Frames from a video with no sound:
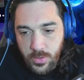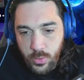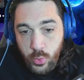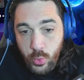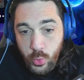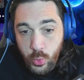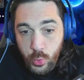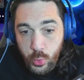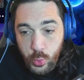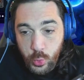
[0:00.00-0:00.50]

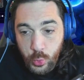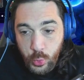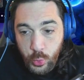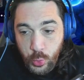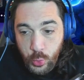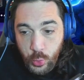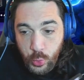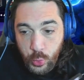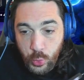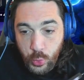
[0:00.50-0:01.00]

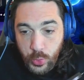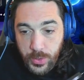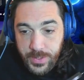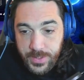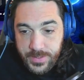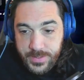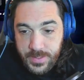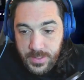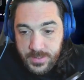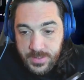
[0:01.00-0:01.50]

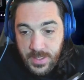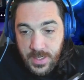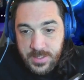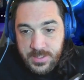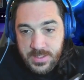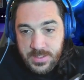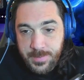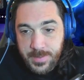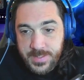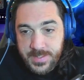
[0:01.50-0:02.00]
Ooh! I
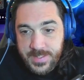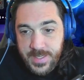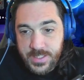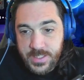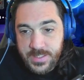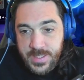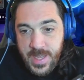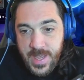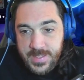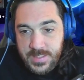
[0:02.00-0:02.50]
was just about to say, it
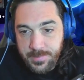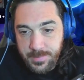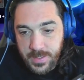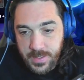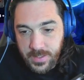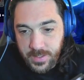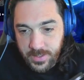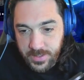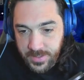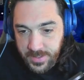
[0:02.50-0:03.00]
just hasn't
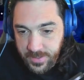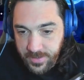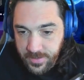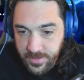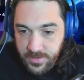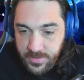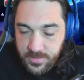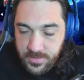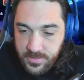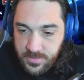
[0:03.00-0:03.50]
been good
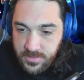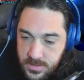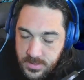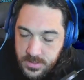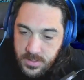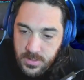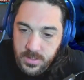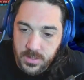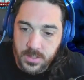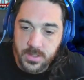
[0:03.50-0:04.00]
here.
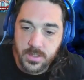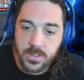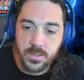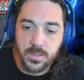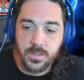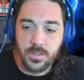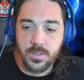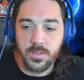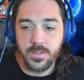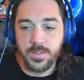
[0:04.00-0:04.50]

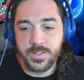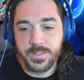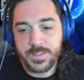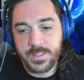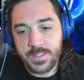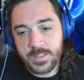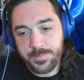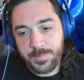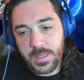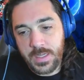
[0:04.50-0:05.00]
Oh, does
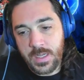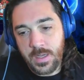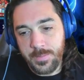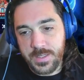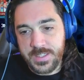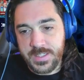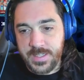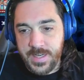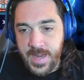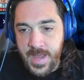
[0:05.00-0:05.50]
this become
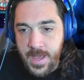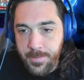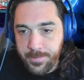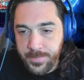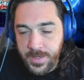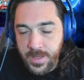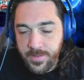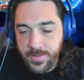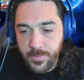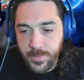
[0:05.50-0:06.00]
a snap
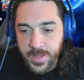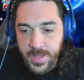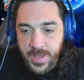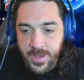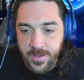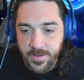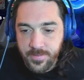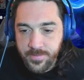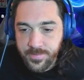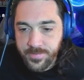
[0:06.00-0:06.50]
now that we
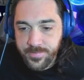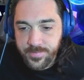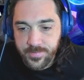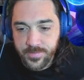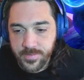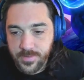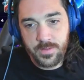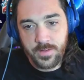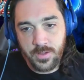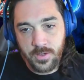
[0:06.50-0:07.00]
have
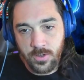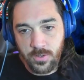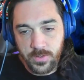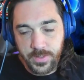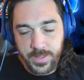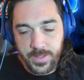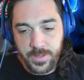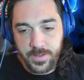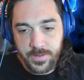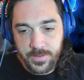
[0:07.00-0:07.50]

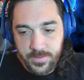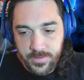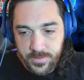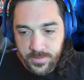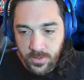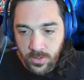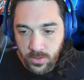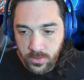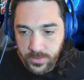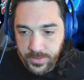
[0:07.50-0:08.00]

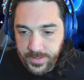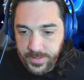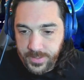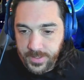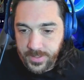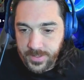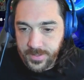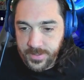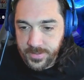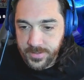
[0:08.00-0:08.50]
the
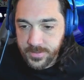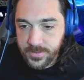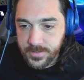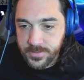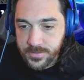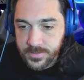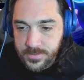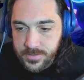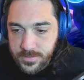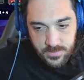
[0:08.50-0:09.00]

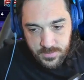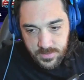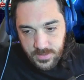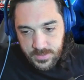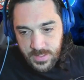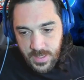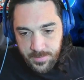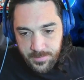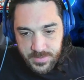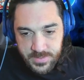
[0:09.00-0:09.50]

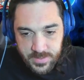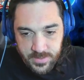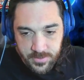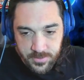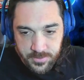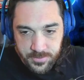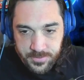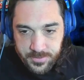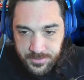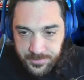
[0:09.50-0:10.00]
Time
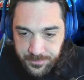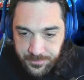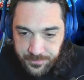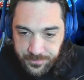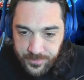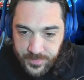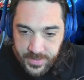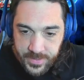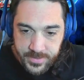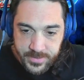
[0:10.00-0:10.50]
Stone
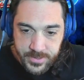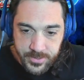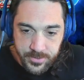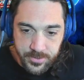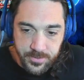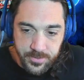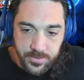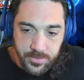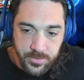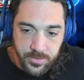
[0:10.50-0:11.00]

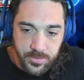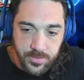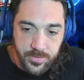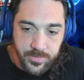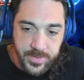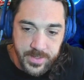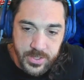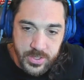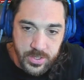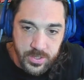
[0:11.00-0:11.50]

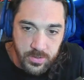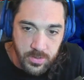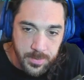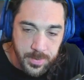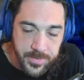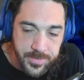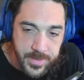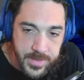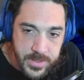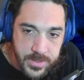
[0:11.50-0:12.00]
into Vision or
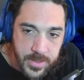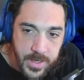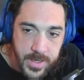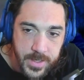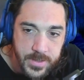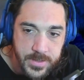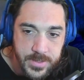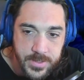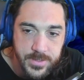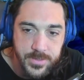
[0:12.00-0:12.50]
Professor
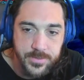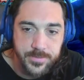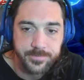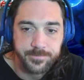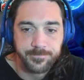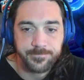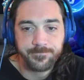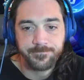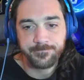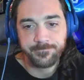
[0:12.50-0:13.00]
X?
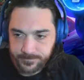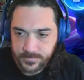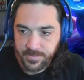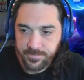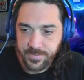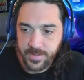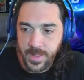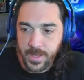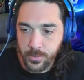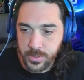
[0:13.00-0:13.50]

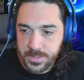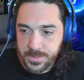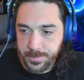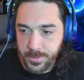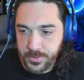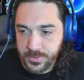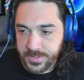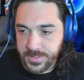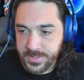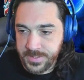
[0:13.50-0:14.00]
I feel like we're
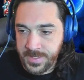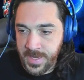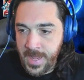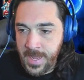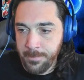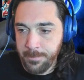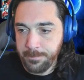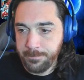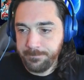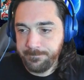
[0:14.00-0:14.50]
supposed to
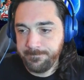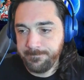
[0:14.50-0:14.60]
snap.